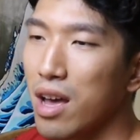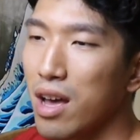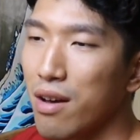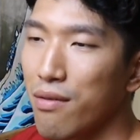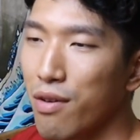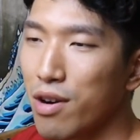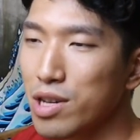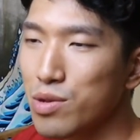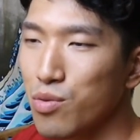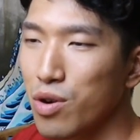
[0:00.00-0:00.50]

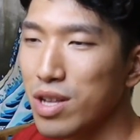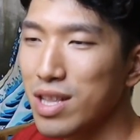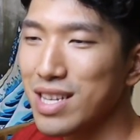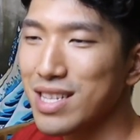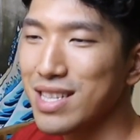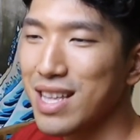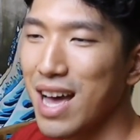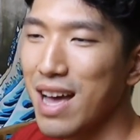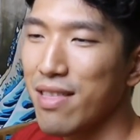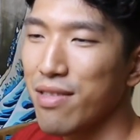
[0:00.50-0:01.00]
First one
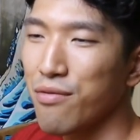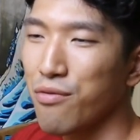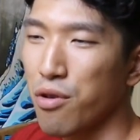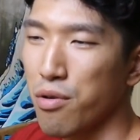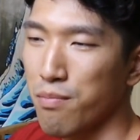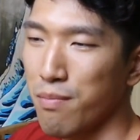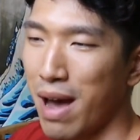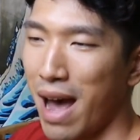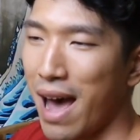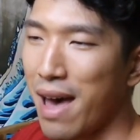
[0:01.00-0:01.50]
is that for
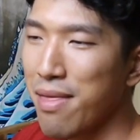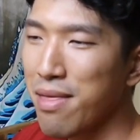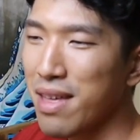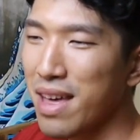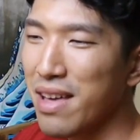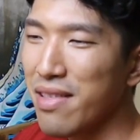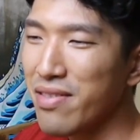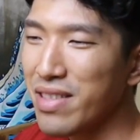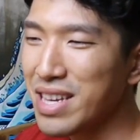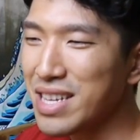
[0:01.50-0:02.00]
math,
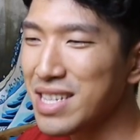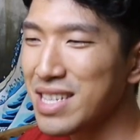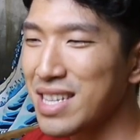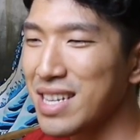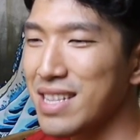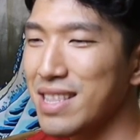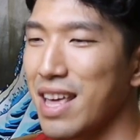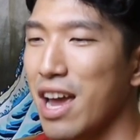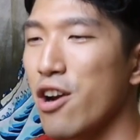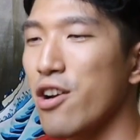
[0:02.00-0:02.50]
at least,
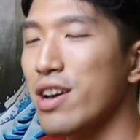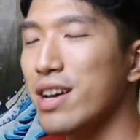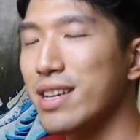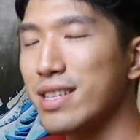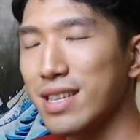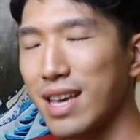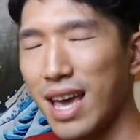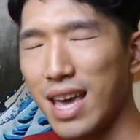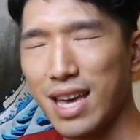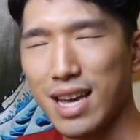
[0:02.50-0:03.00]
there
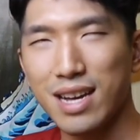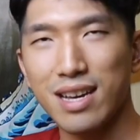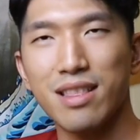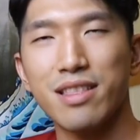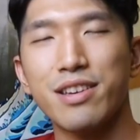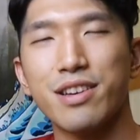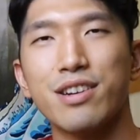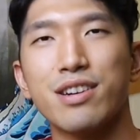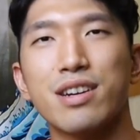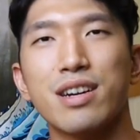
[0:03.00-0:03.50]
is a
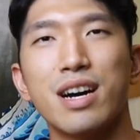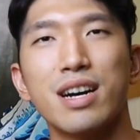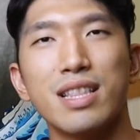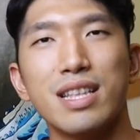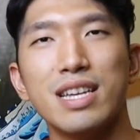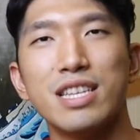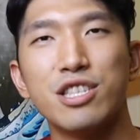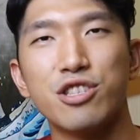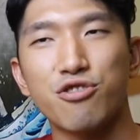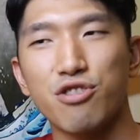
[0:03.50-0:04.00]
clear
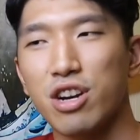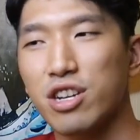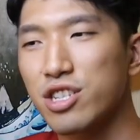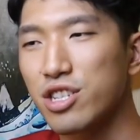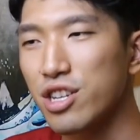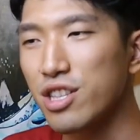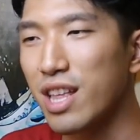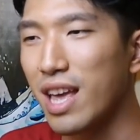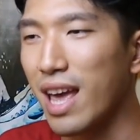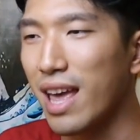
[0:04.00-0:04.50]
cut
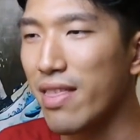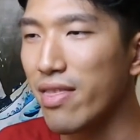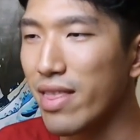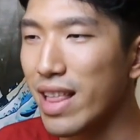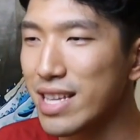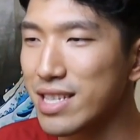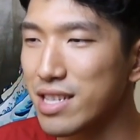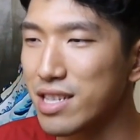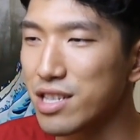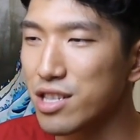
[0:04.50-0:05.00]
instruction and
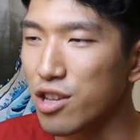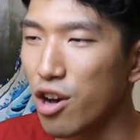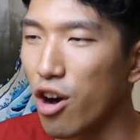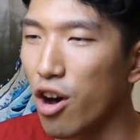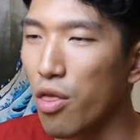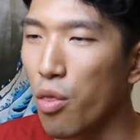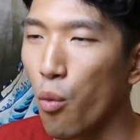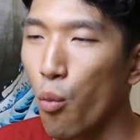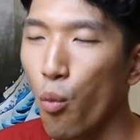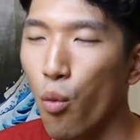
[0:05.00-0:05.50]
lessons
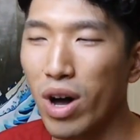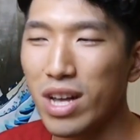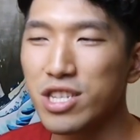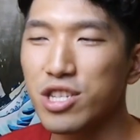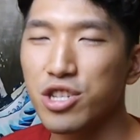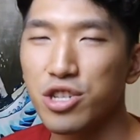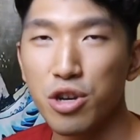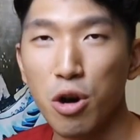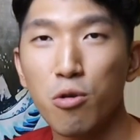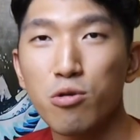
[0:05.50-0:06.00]
on what
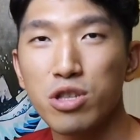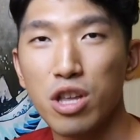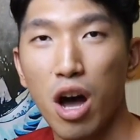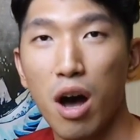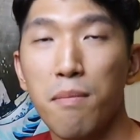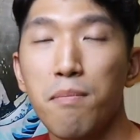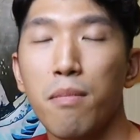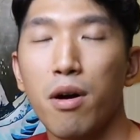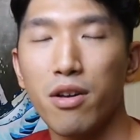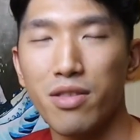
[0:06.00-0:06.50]
shows
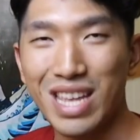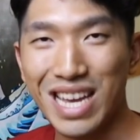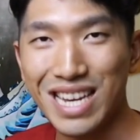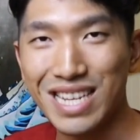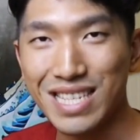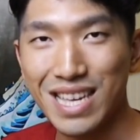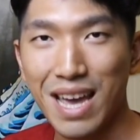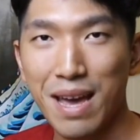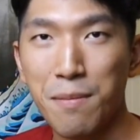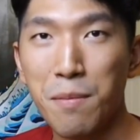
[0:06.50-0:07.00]
up on the
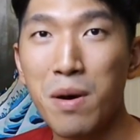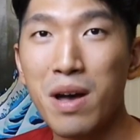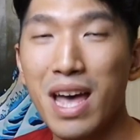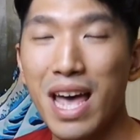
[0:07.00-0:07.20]
exam,